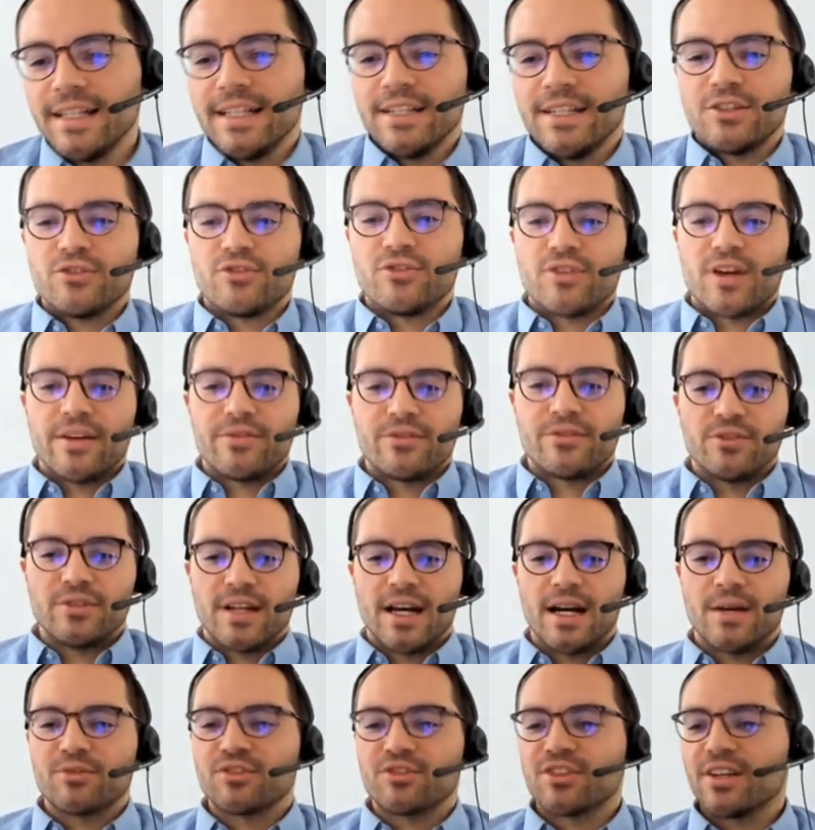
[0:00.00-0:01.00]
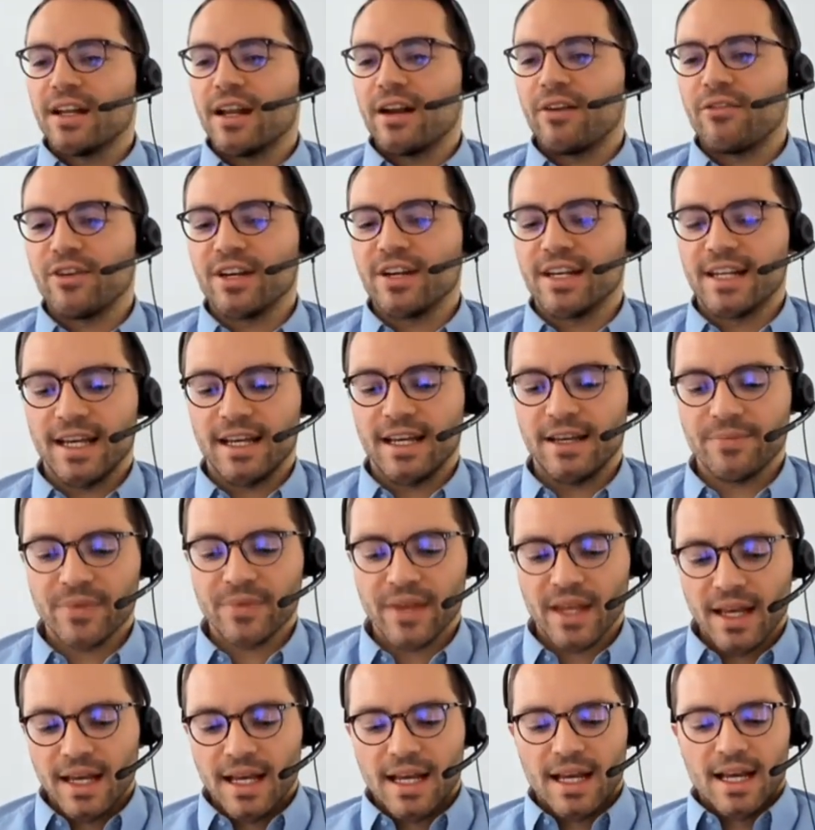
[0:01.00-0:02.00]
need to drive to Darmstadt every day.
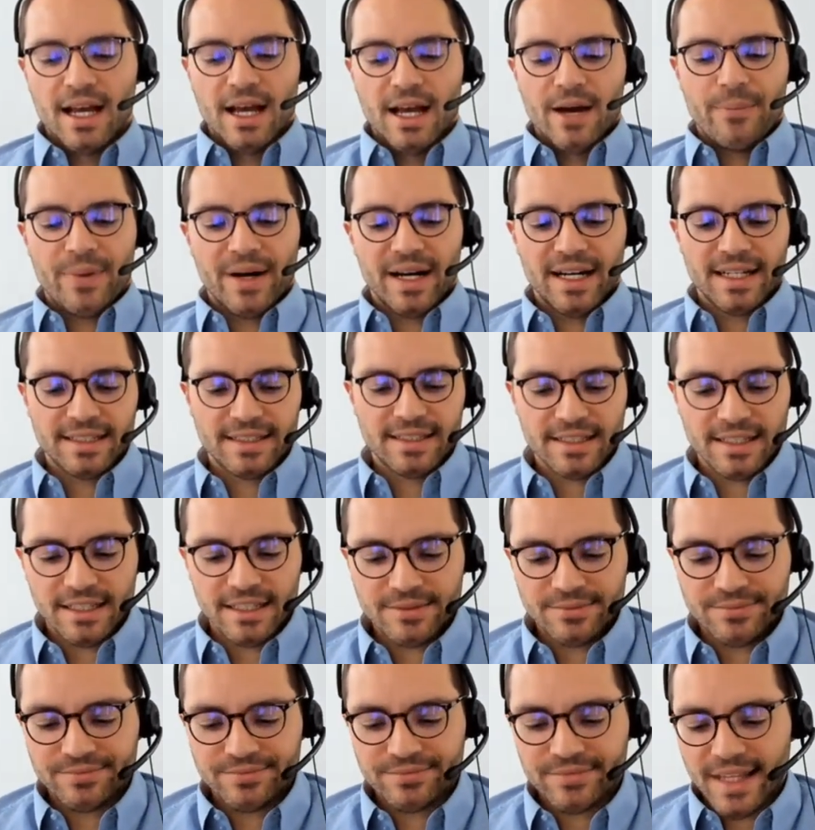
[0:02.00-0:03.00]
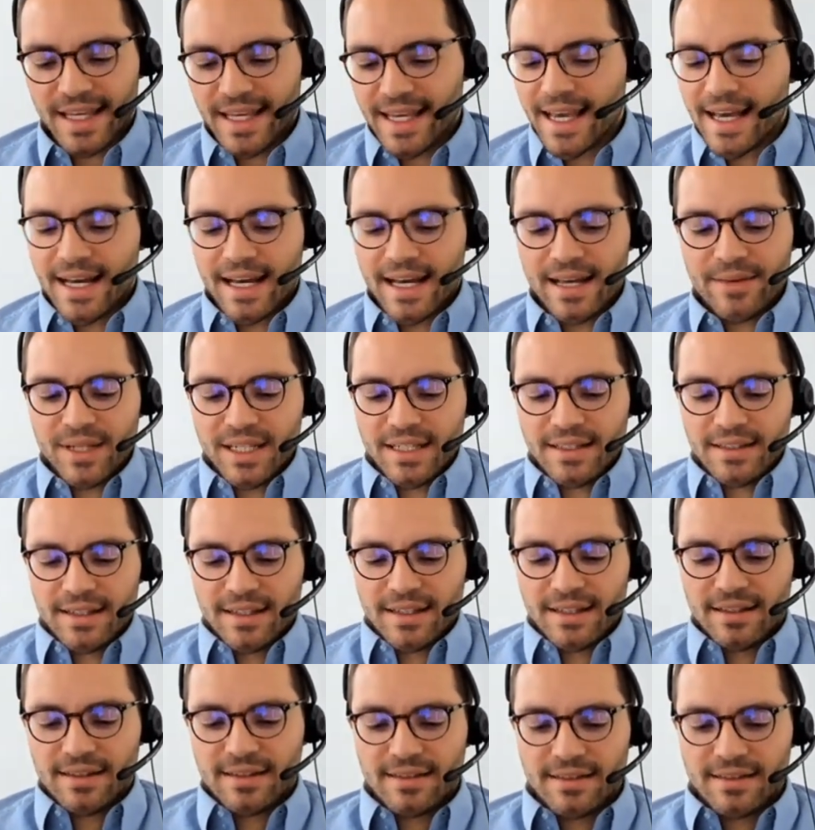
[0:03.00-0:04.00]
But yeah, I mean,
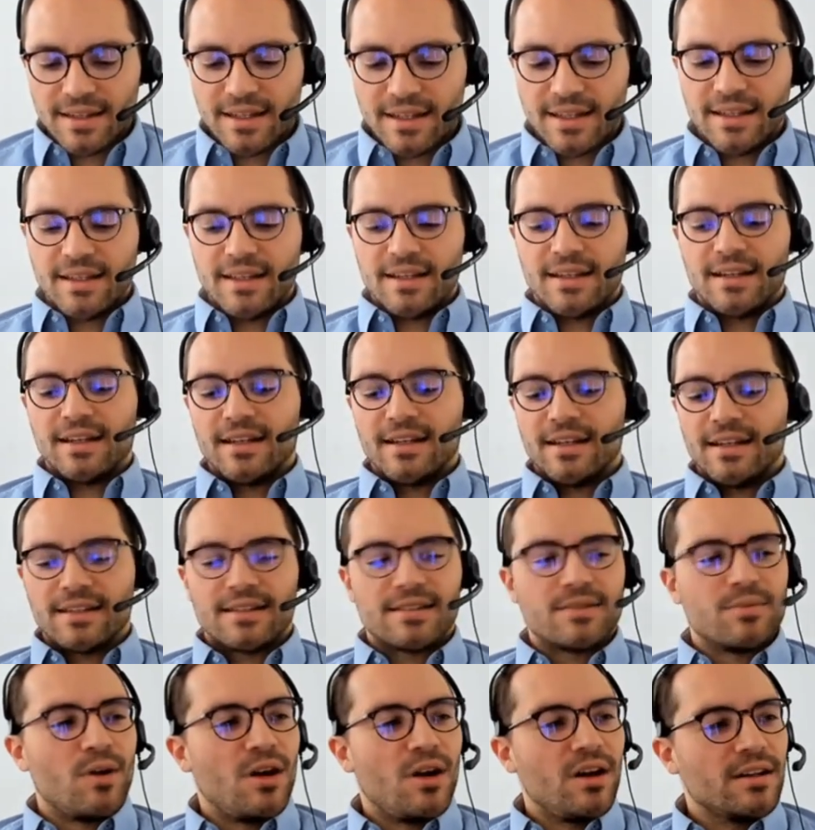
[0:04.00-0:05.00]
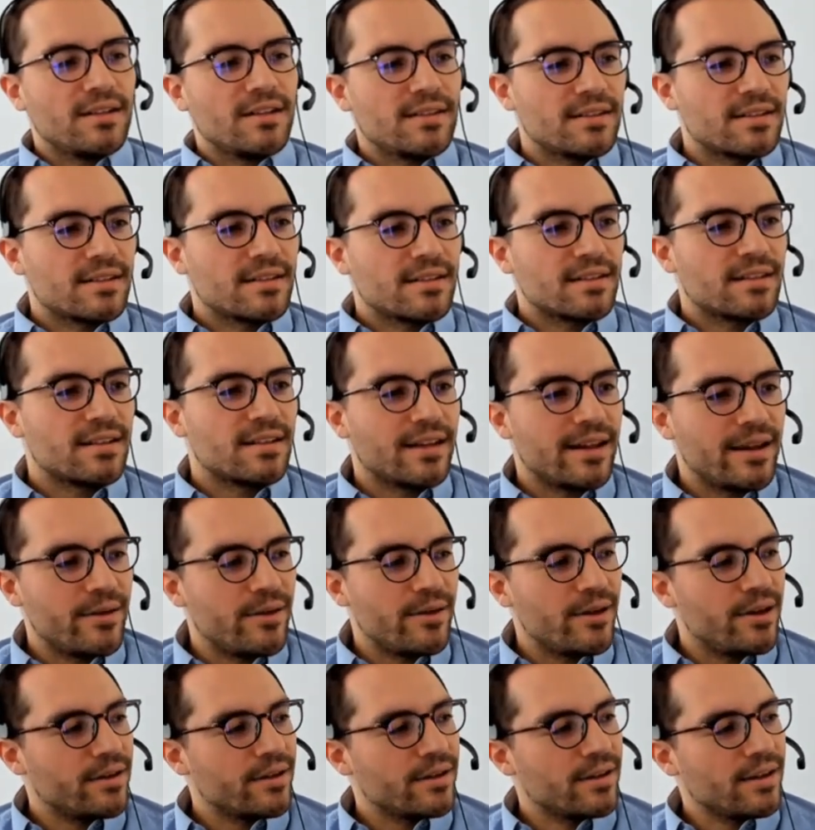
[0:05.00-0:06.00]
it's the smallest,
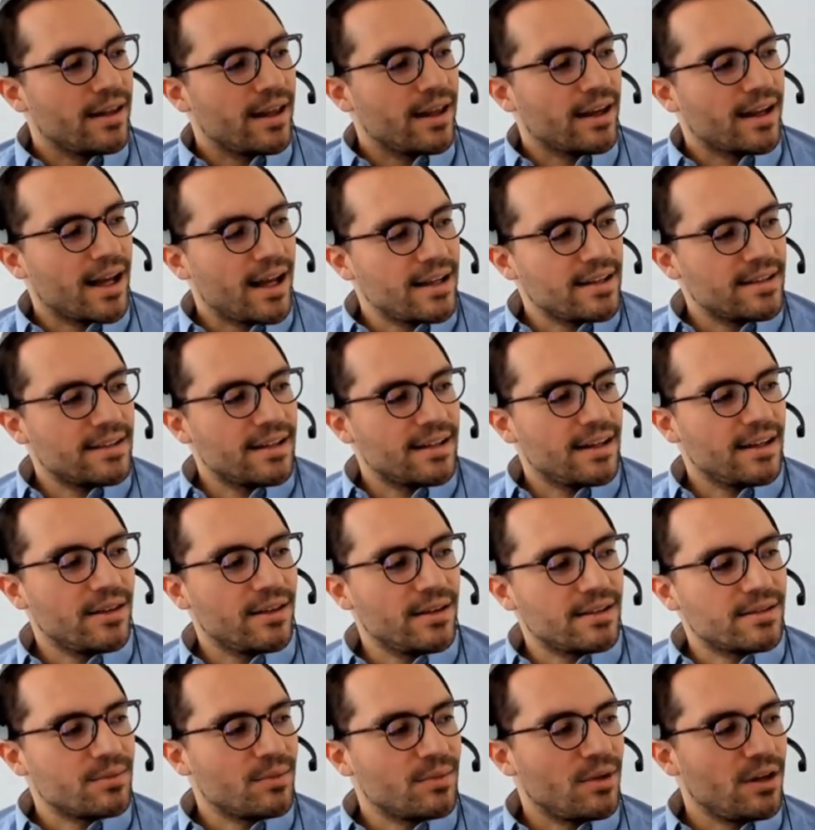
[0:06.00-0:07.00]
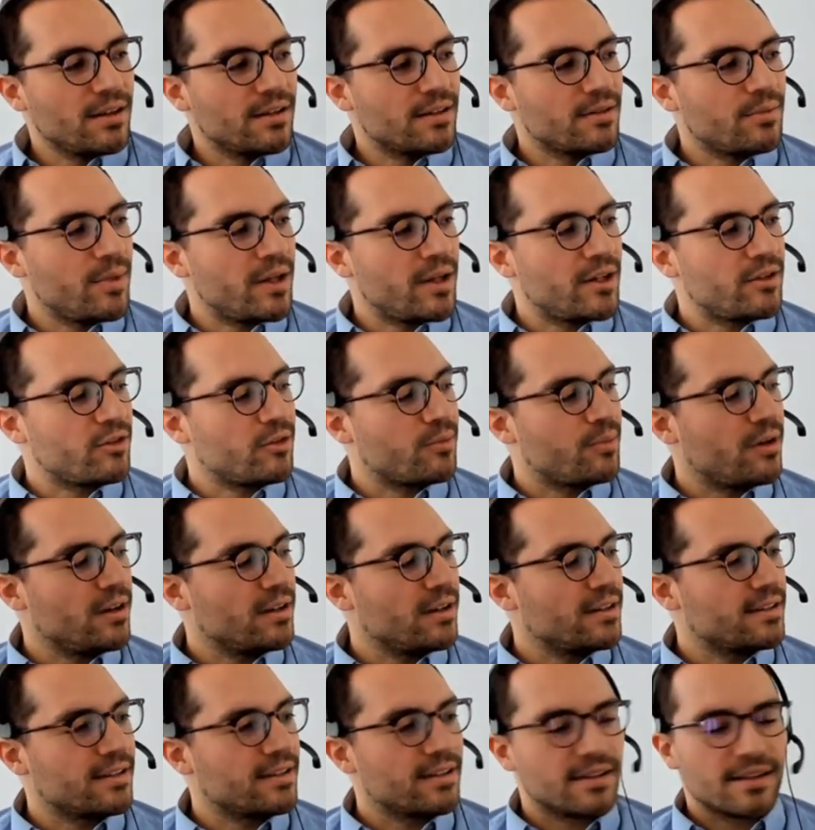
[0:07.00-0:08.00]
like I say, the smallest
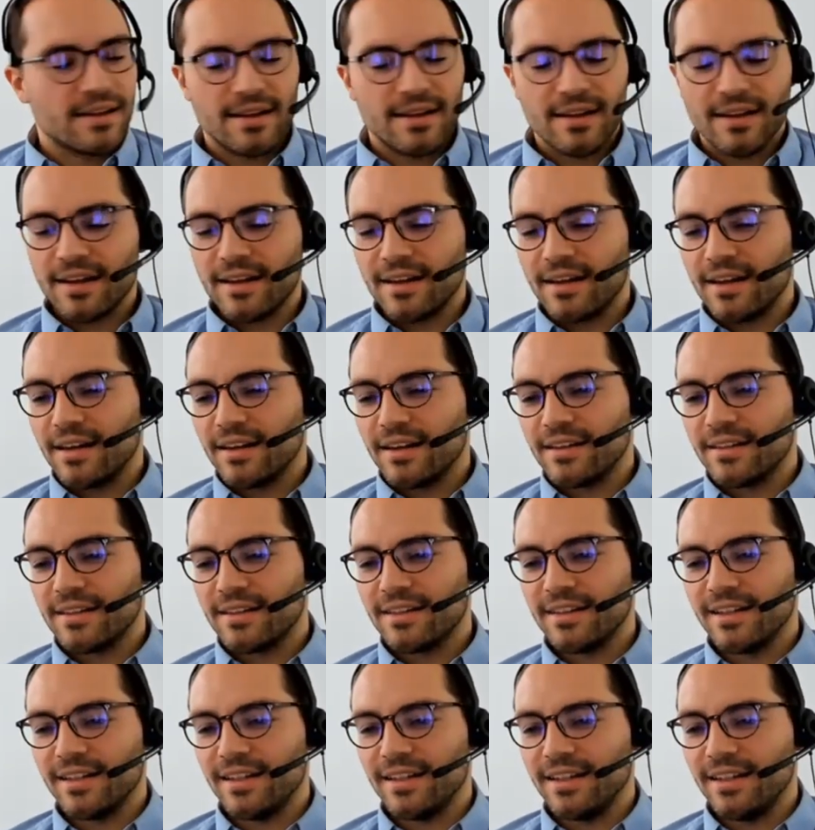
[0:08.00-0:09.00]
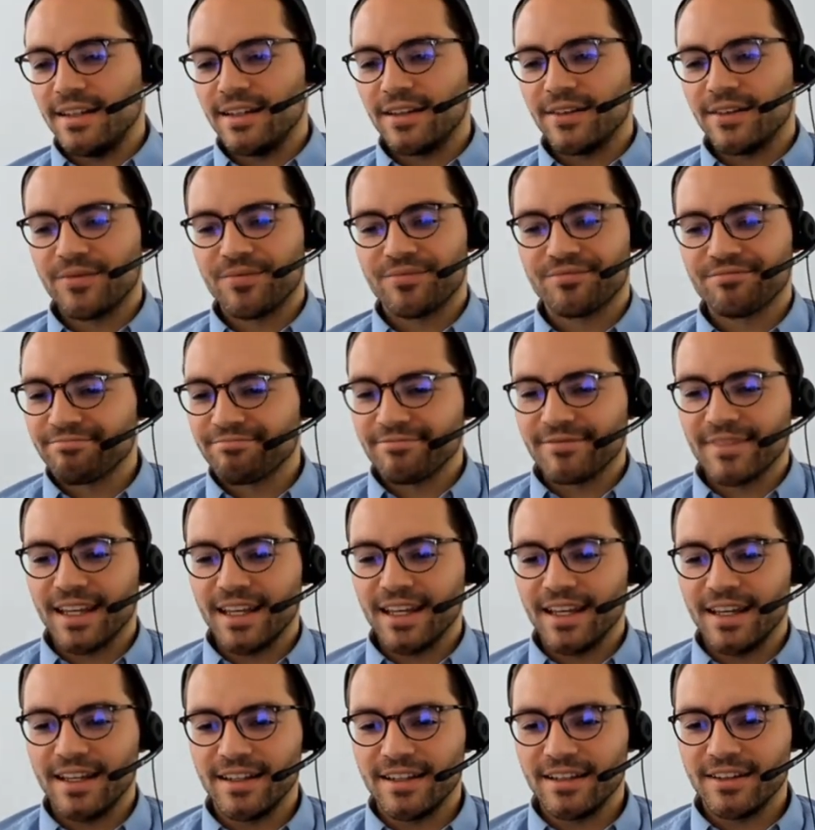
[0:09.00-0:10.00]
metropolitan city
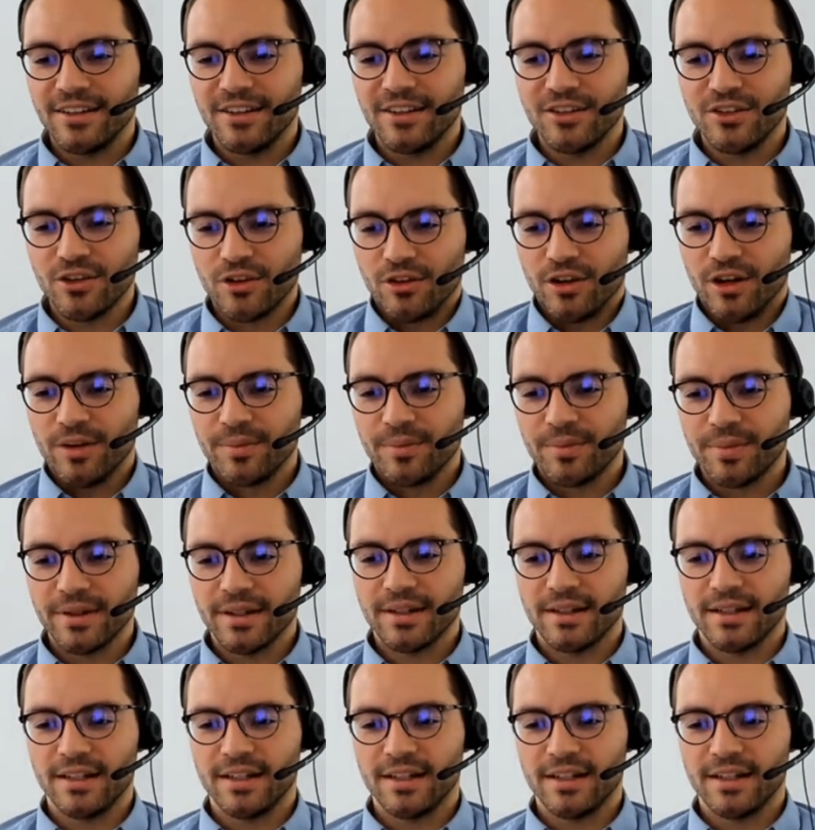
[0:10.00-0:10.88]
in Europe.